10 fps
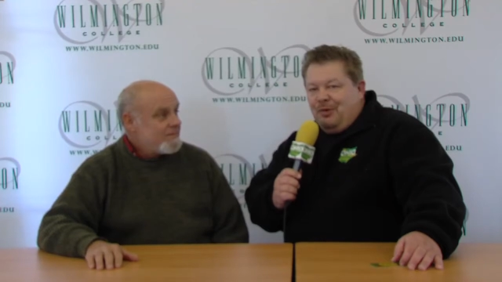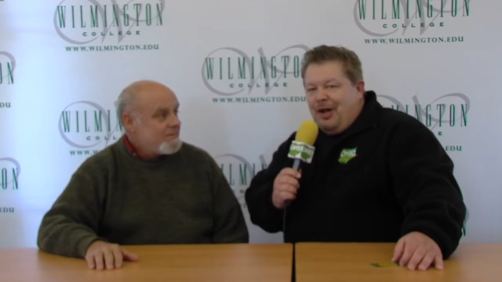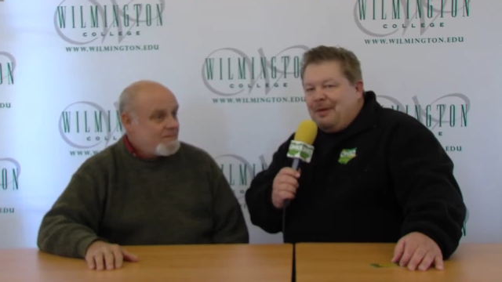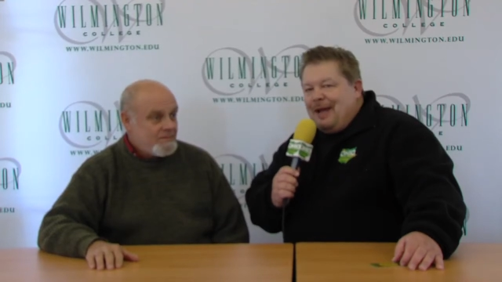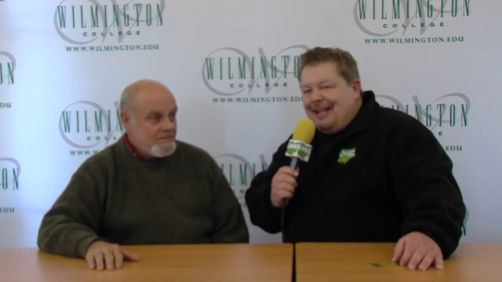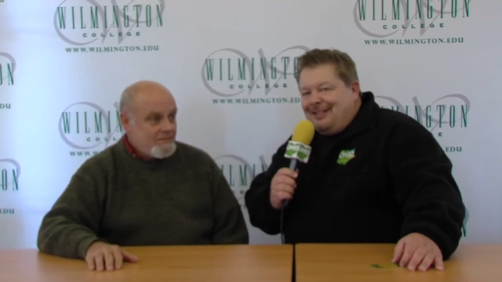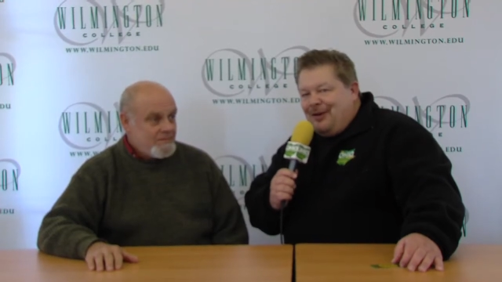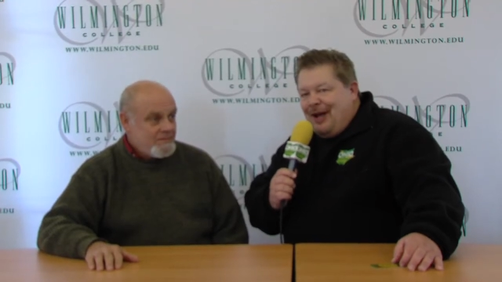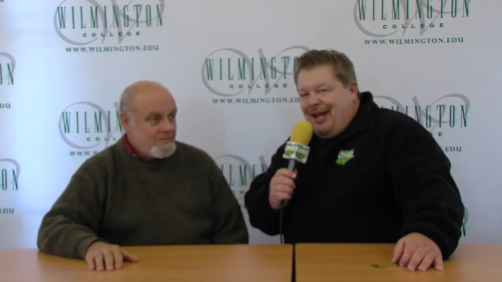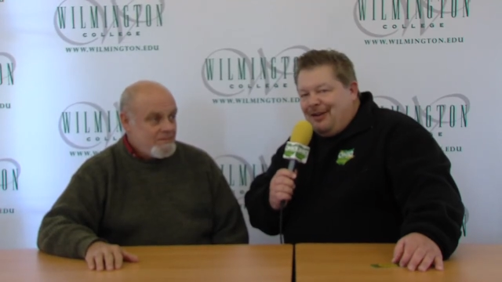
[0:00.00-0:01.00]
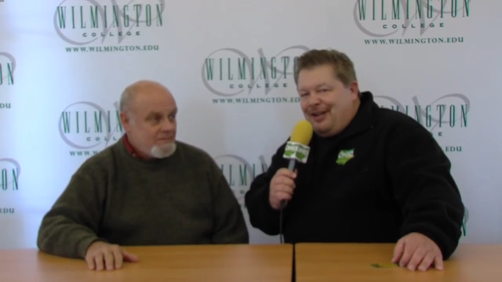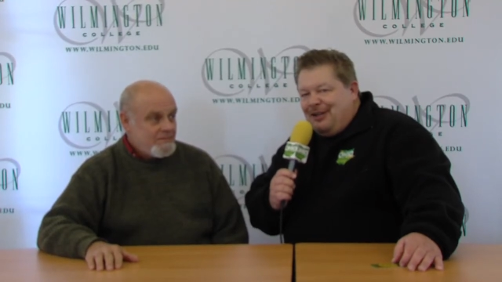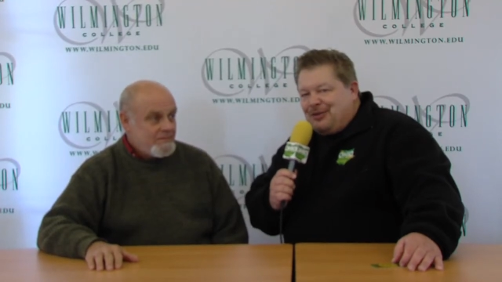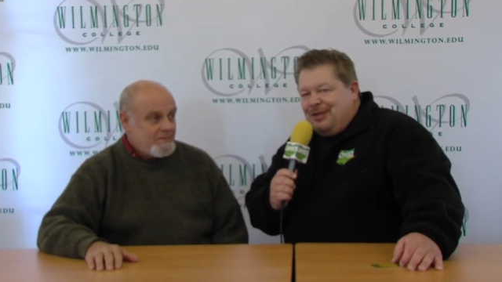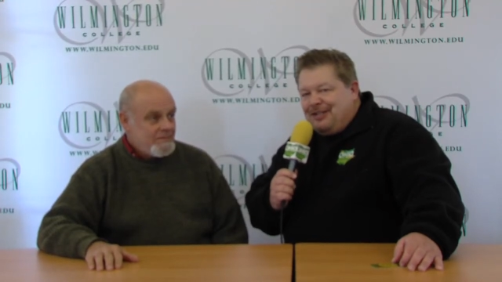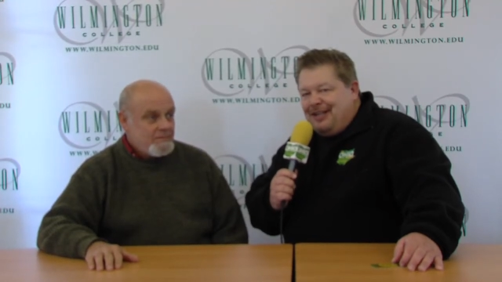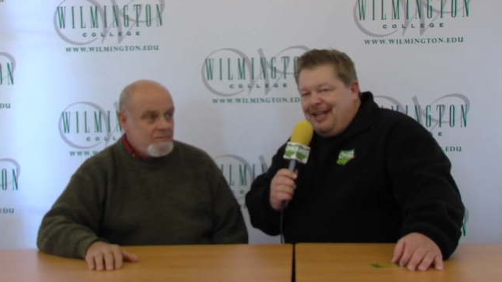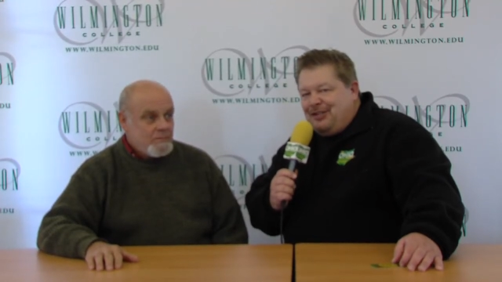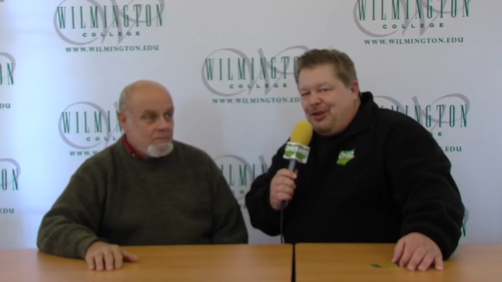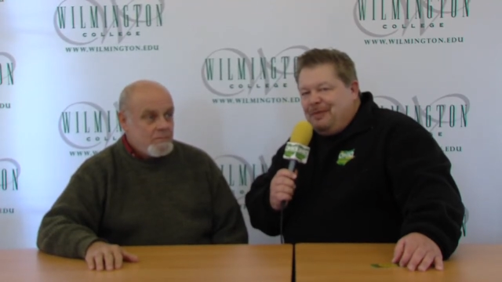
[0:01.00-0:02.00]
Speaker 1: Welcome back to Ohio Country
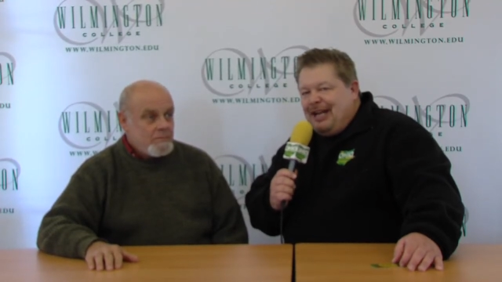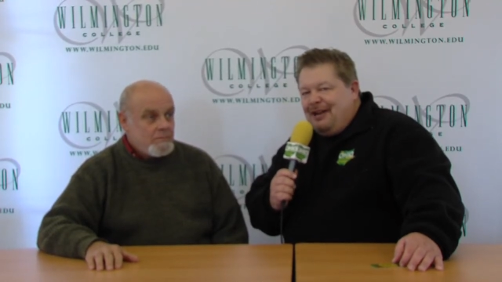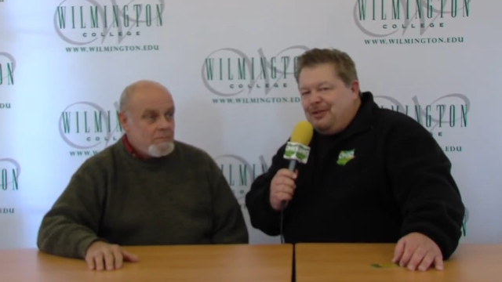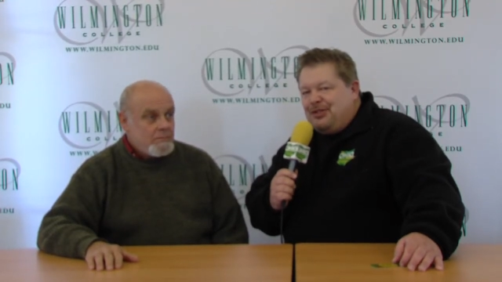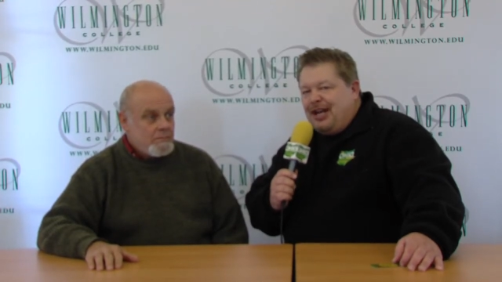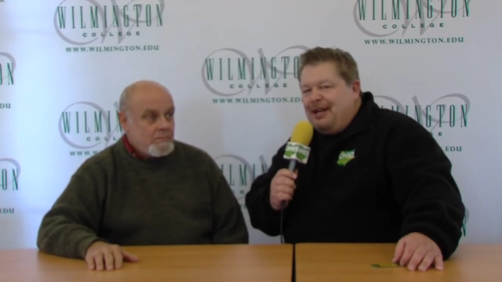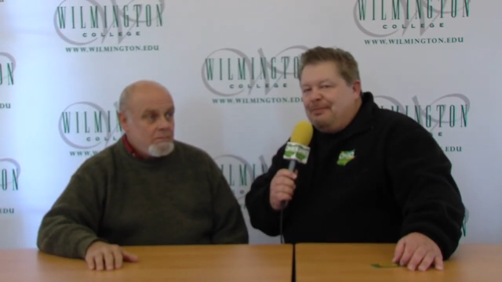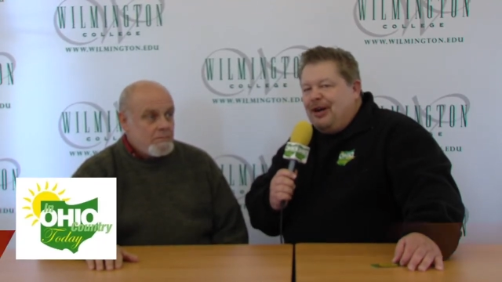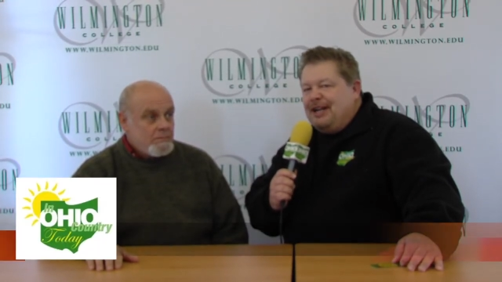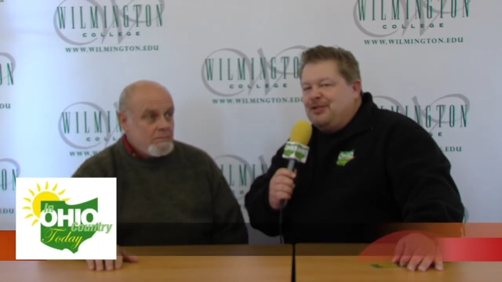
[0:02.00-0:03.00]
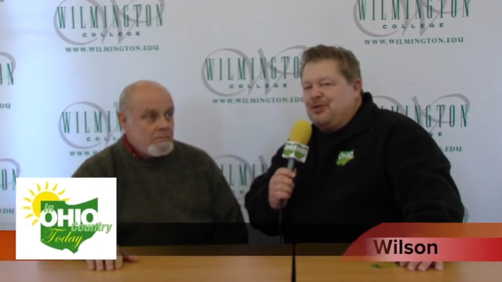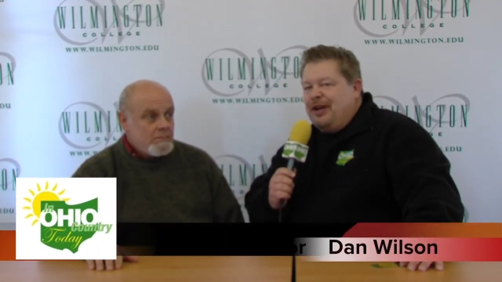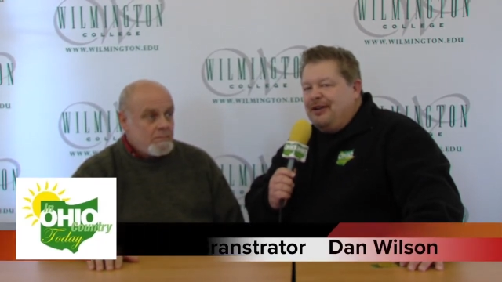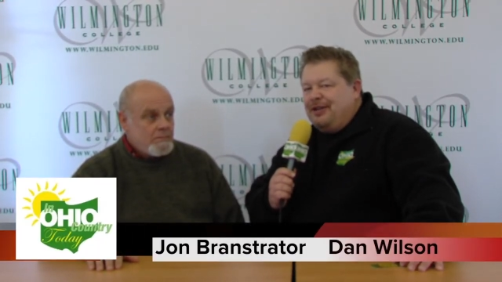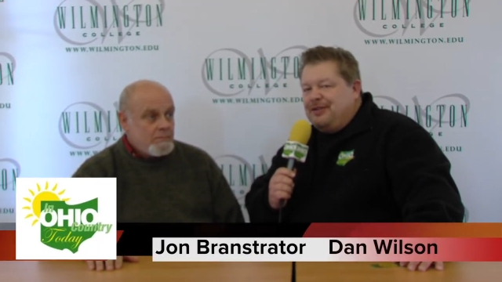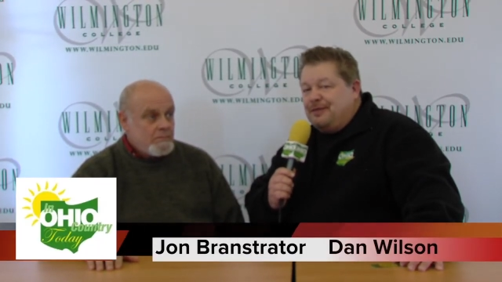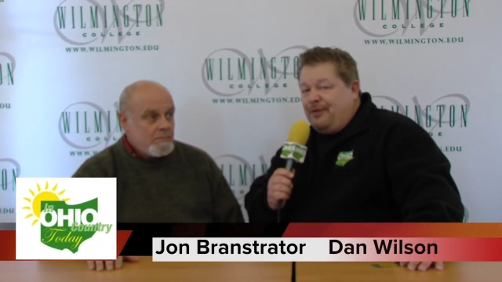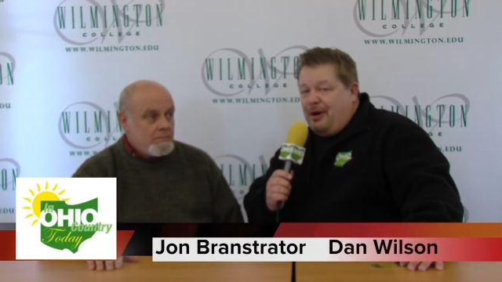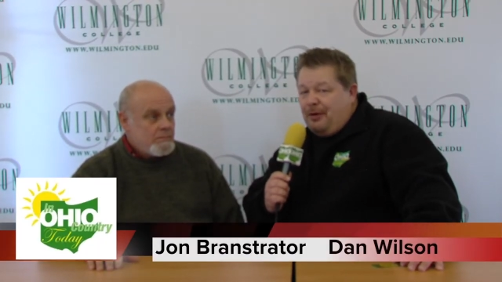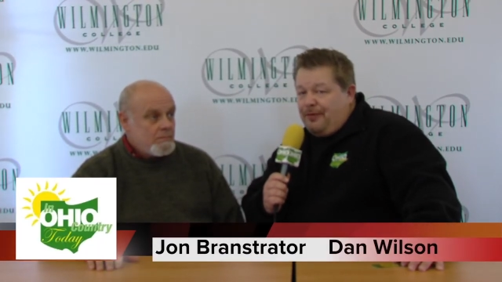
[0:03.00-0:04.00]
Today. Joining me now is Jon Branstrator. He's a
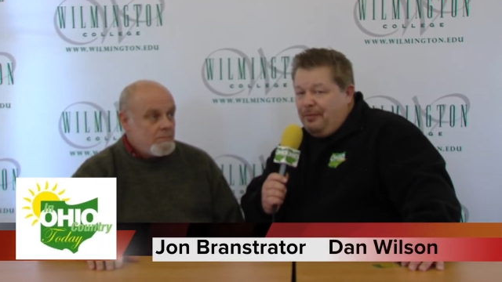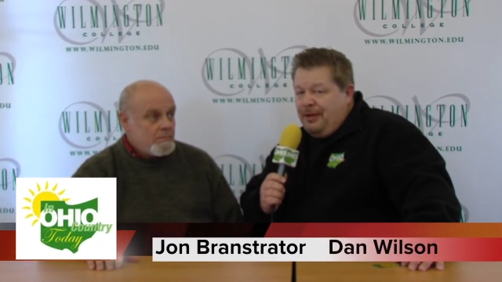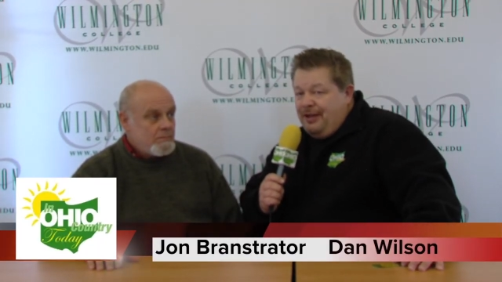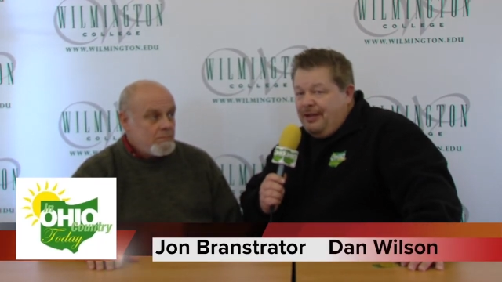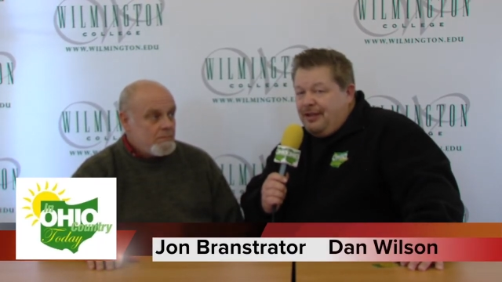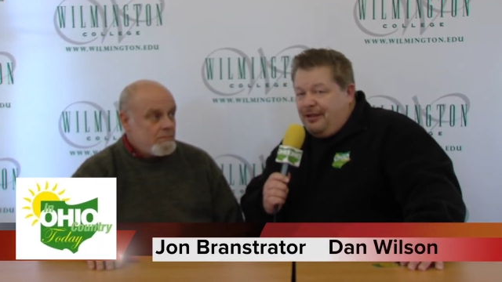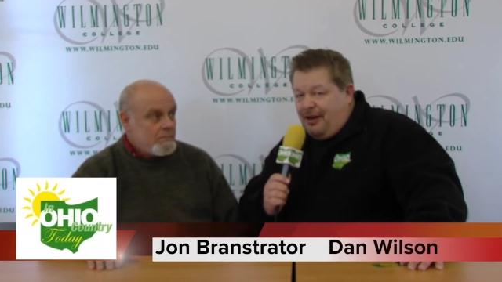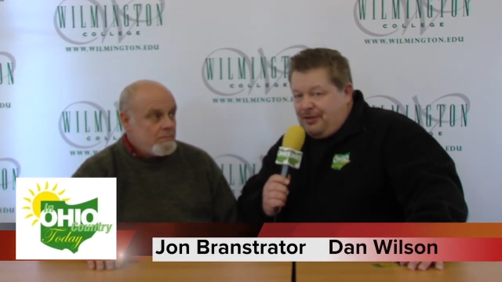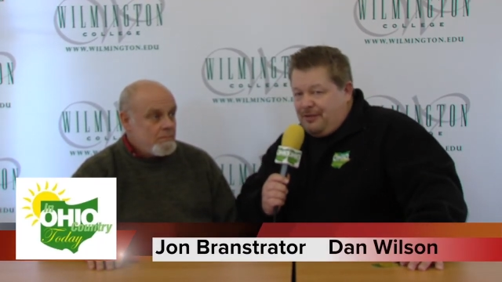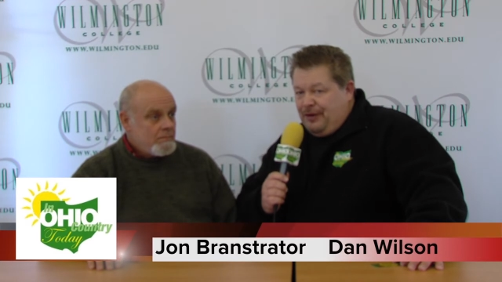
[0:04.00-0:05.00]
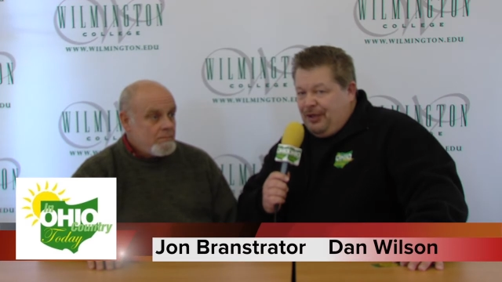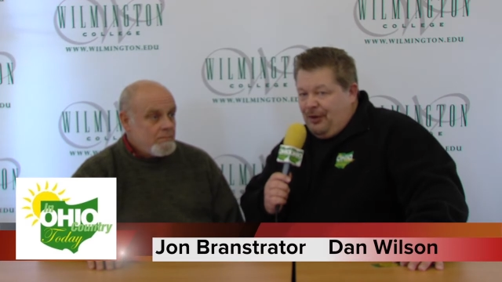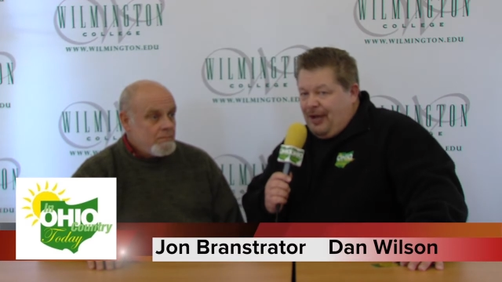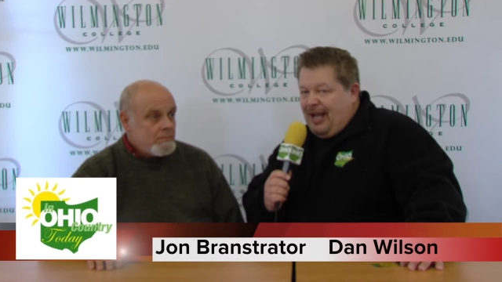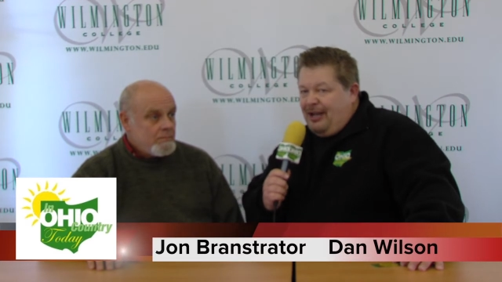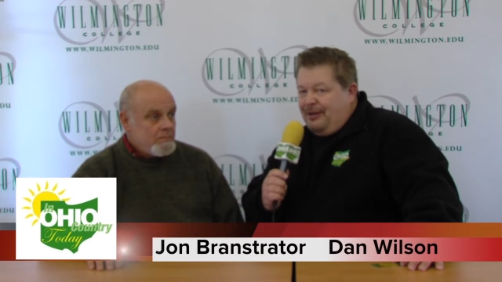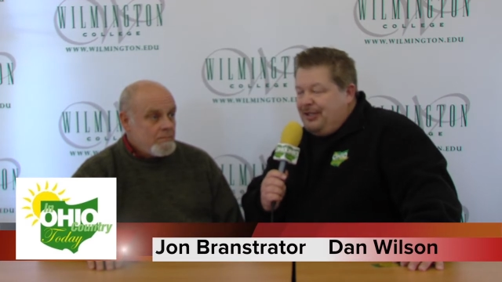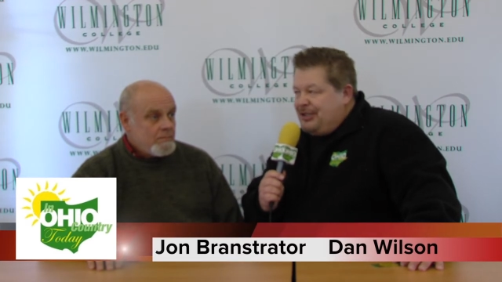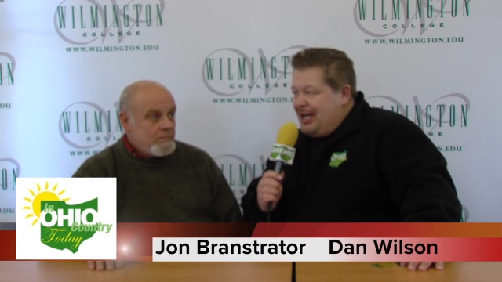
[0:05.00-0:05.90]
farmer from Clarksville, Ohio. And